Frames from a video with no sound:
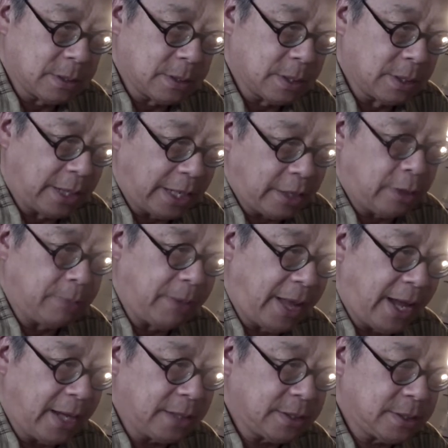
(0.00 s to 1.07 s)
the lighter
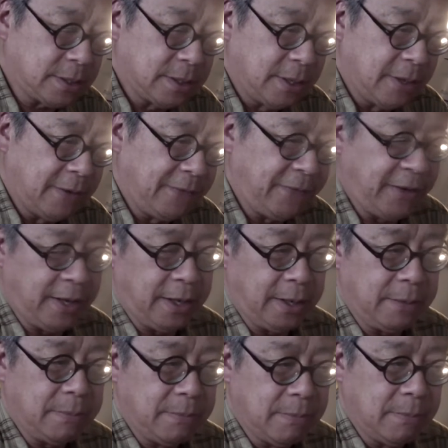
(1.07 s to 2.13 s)
blacks
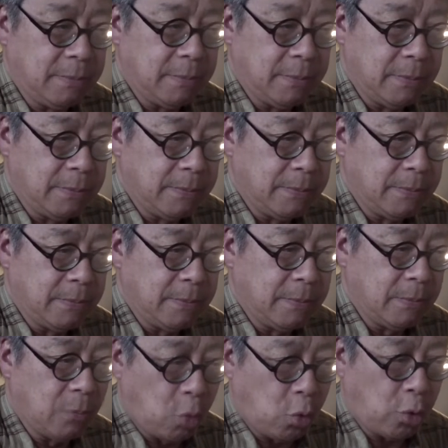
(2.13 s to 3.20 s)
faded
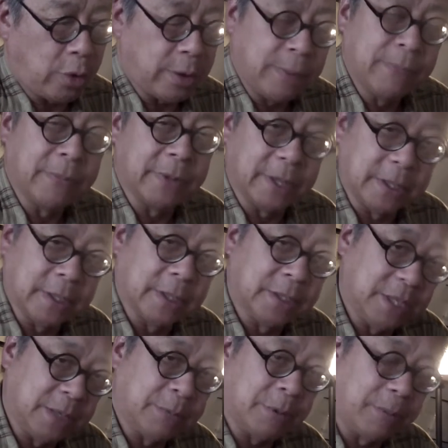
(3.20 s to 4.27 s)
more than the
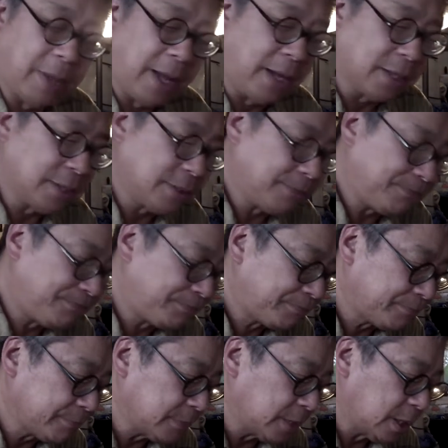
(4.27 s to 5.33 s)
deeper blacks.
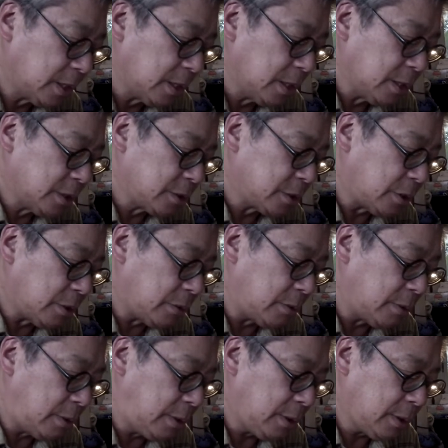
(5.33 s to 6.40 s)

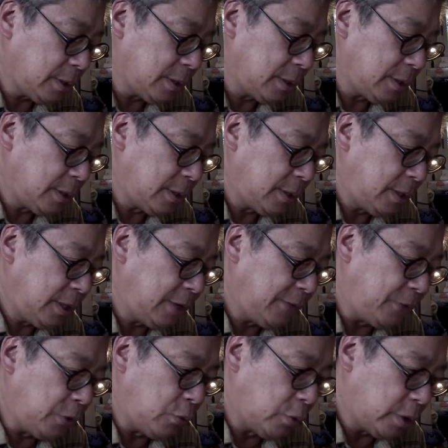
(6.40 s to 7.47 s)
So
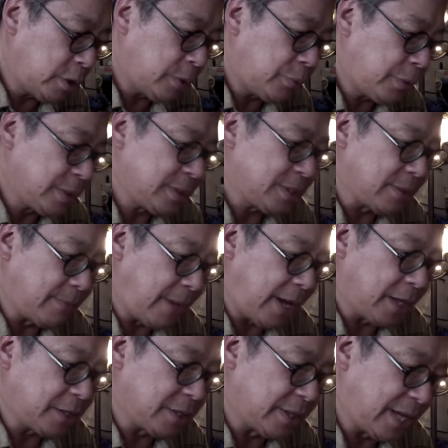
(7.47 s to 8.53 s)
if you want your prints to
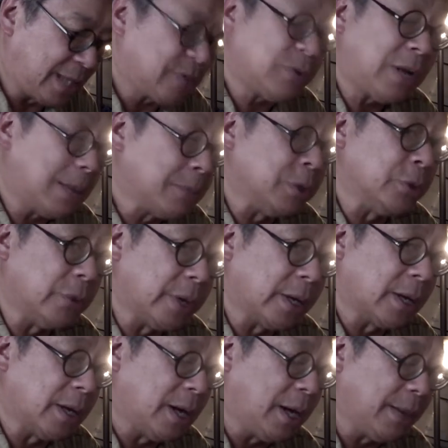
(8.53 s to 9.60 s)
match, and that's what I'm doing,
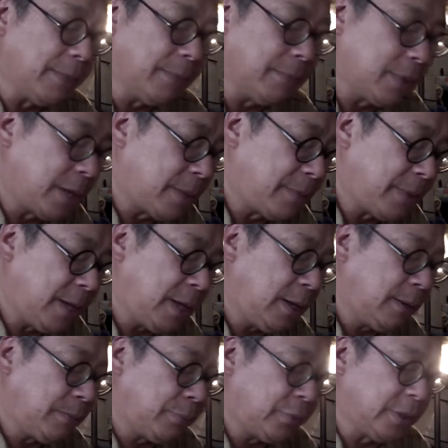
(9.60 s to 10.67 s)
I'm, I'm
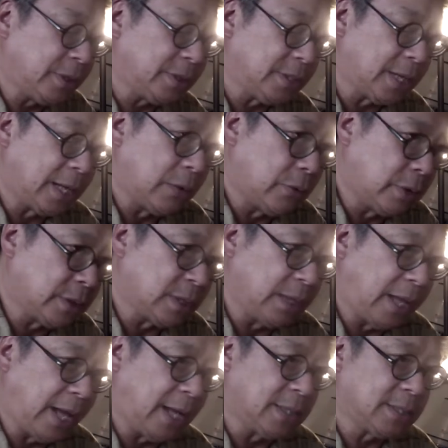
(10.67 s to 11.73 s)
making prints that I want to
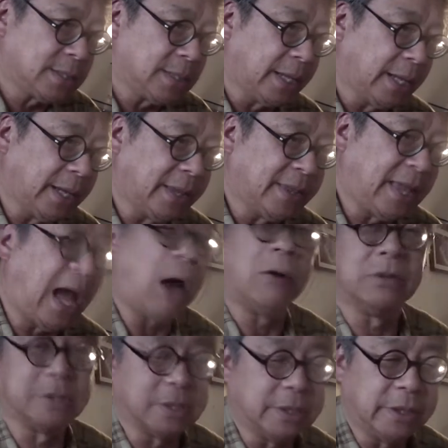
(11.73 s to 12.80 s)
last like a
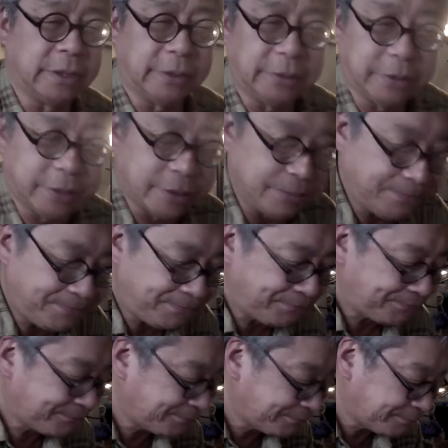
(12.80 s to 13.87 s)
thousand years.
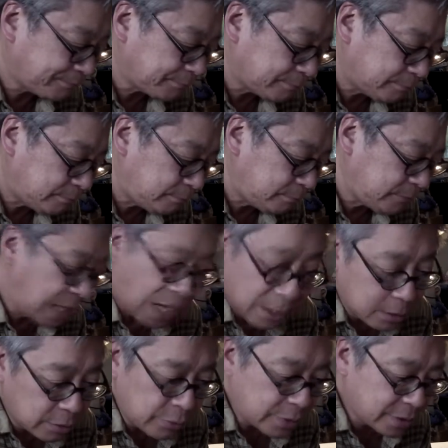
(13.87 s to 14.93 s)
I
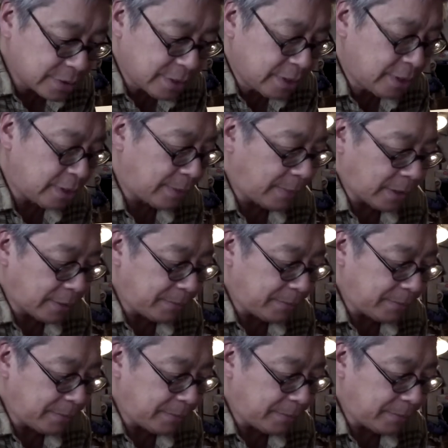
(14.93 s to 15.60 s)
don't know, it's, you know, I'm not